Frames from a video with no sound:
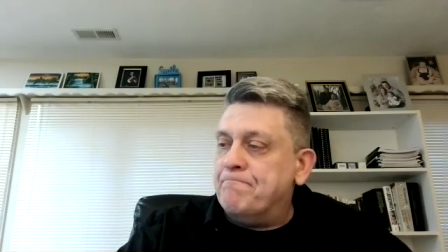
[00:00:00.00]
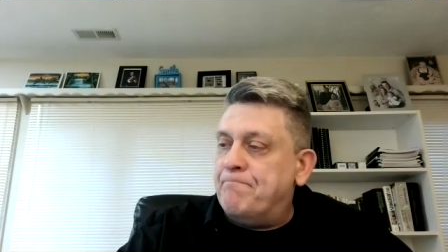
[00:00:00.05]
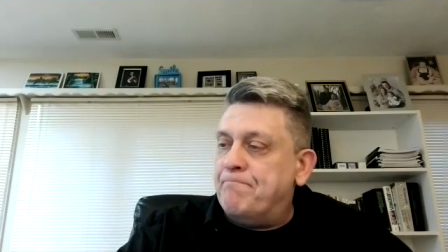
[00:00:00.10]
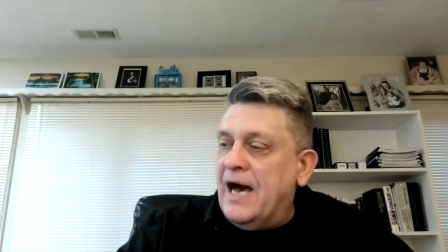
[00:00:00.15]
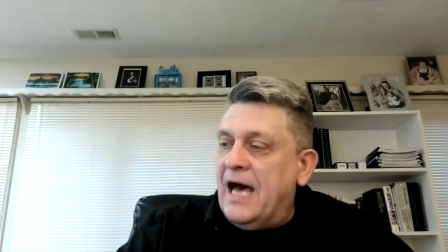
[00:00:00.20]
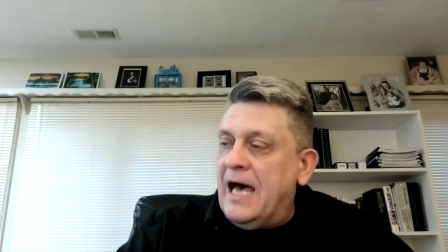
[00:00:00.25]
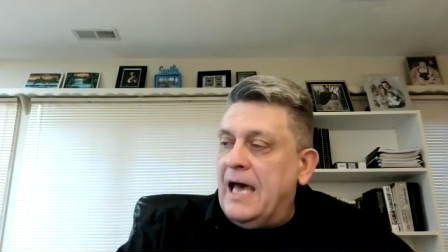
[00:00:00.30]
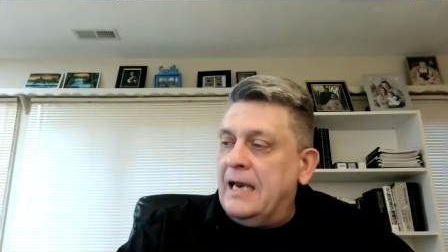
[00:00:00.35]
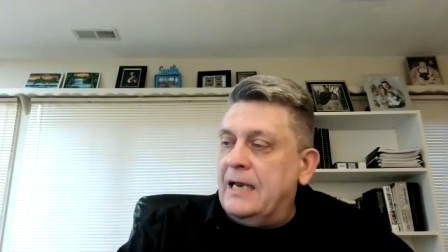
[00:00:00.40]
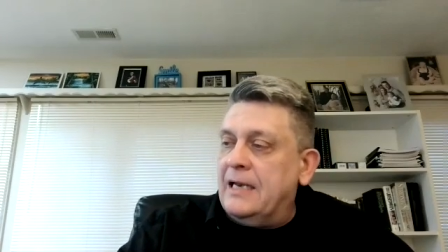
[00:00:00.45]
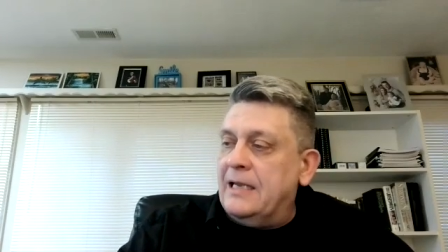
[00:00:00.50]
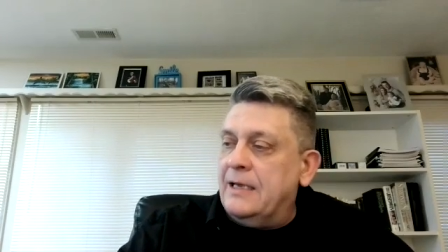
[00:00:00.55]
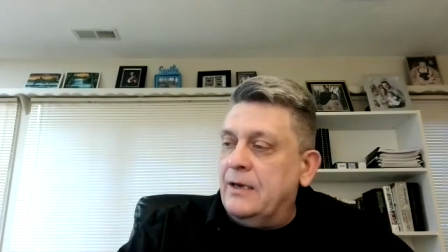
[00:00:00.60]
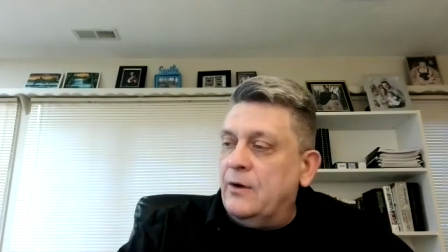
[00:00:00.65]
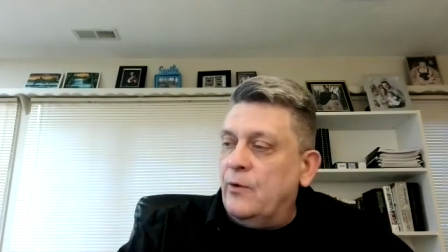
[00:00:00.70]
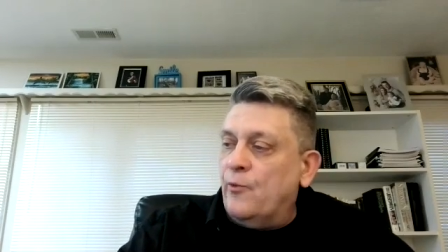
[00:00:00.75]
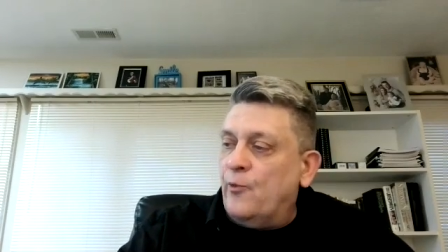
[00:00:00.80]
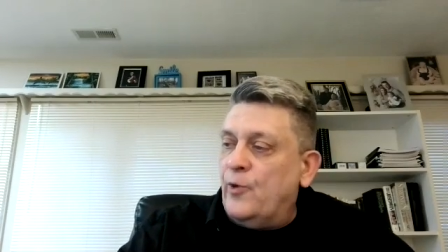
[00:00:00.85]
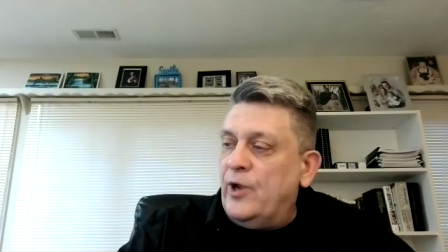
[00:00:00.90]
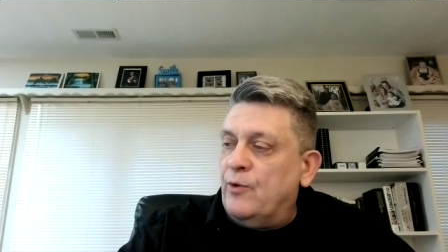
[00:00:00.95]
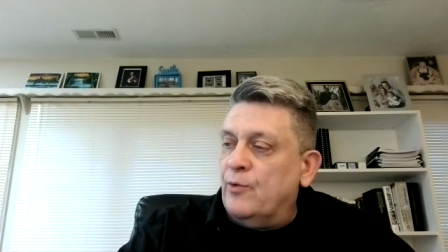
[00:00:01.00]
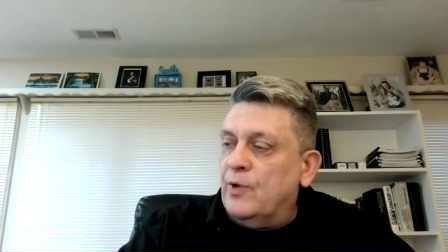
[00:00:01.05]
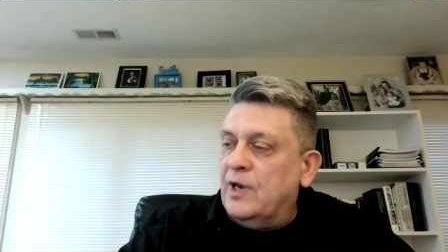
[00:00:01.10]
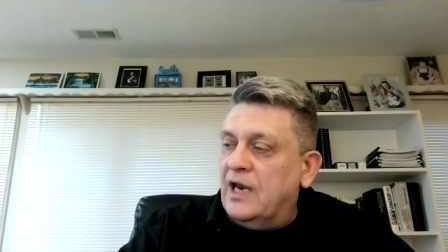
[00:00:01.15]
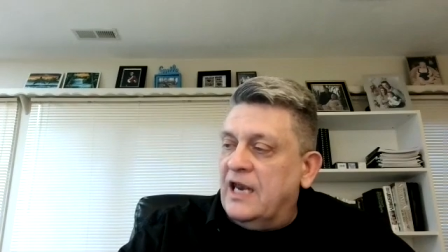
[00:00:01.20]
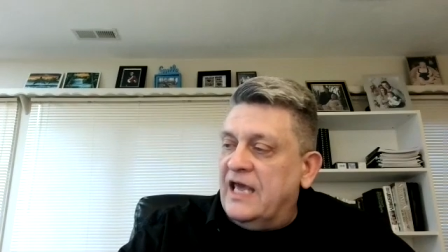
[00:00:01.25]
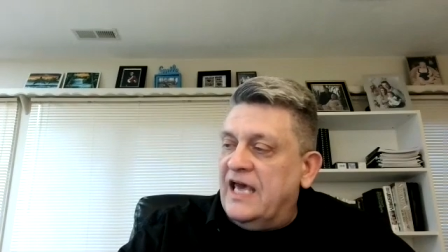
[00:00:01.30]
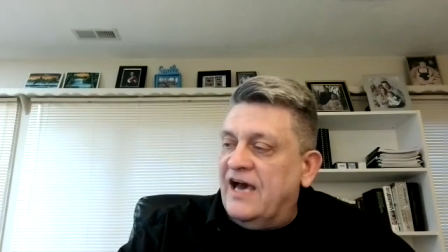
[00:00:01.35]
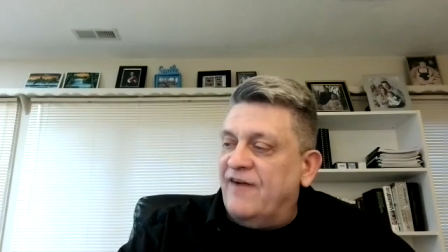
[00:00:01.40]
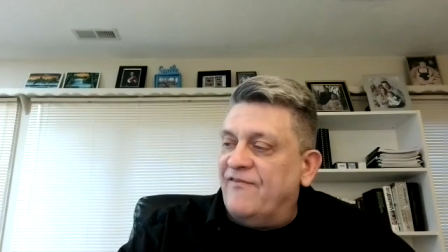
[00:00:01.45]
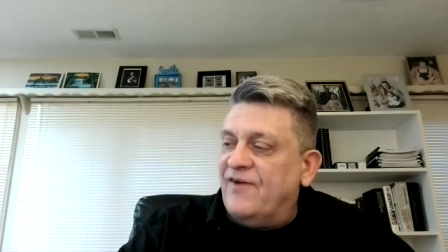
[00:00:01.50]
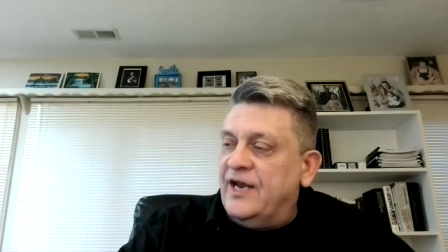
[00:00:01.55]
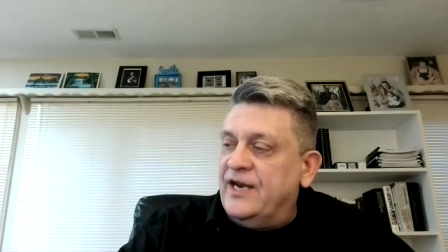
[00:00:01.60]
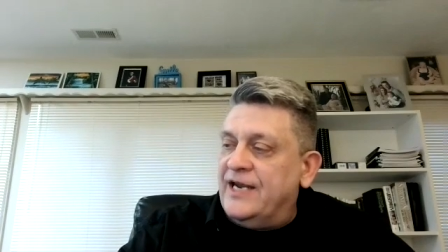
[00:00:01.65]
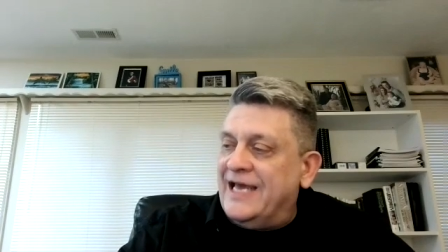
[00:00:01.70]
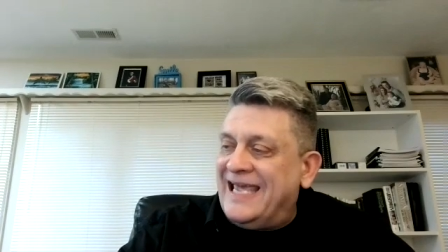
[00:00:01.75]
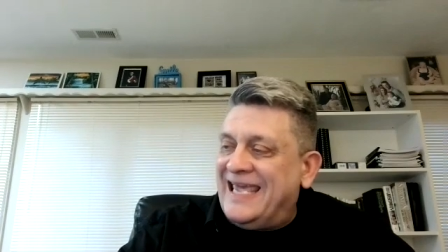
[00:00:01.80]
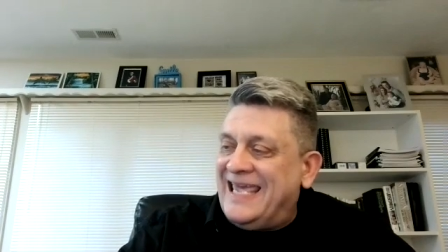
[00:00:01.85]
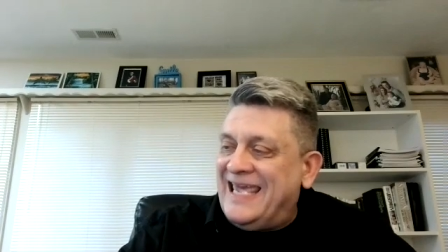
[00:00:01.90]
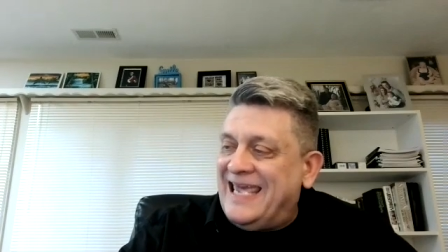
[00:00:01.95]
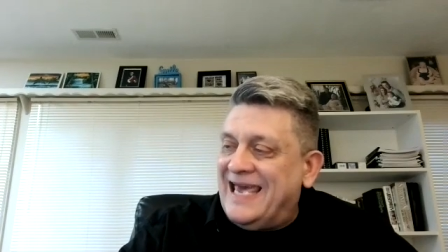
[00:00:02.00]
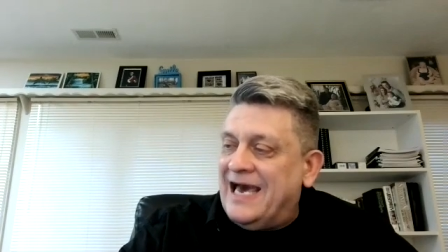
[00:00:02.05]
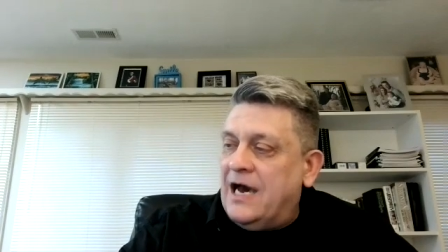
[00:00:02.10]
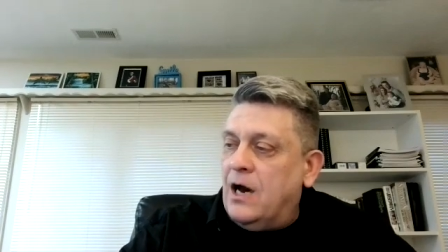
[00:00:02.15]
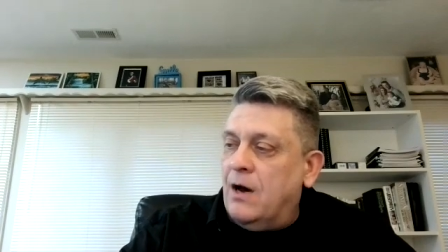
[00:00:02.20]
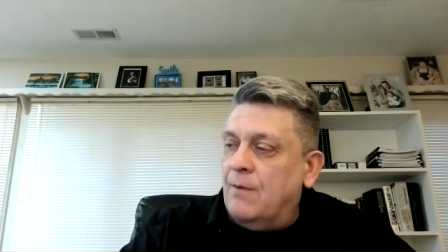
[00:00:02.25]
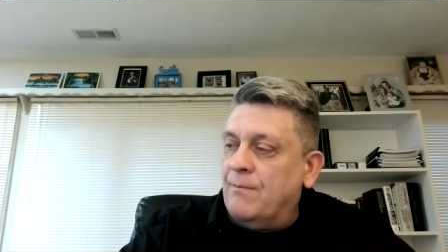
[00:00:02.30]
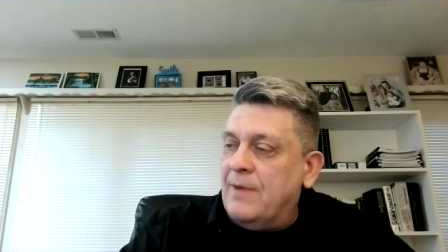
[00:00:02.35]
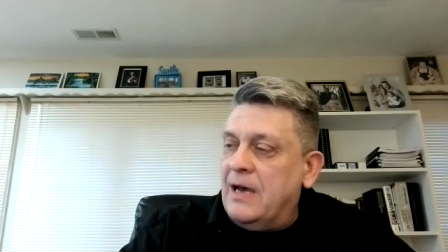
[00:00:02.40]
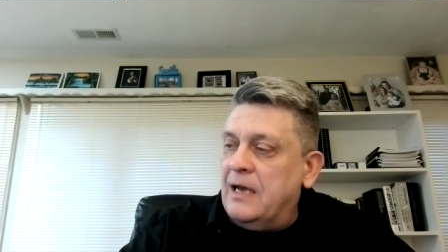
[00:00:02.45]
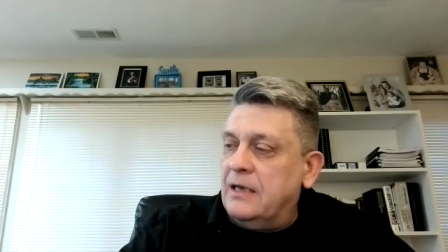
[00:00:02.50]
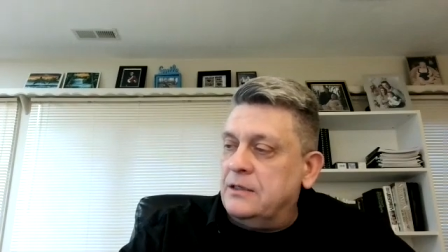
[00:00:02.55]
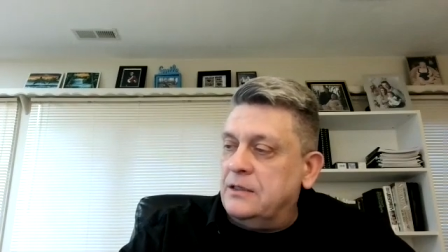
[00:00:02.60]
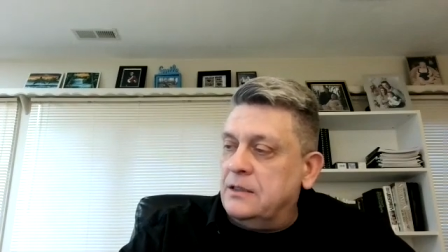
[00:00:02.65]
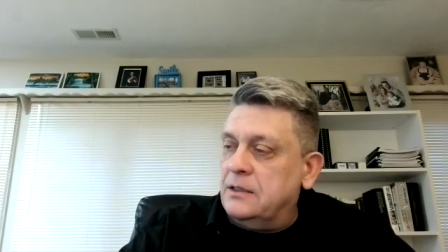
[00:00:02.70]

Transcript: but we would live unto him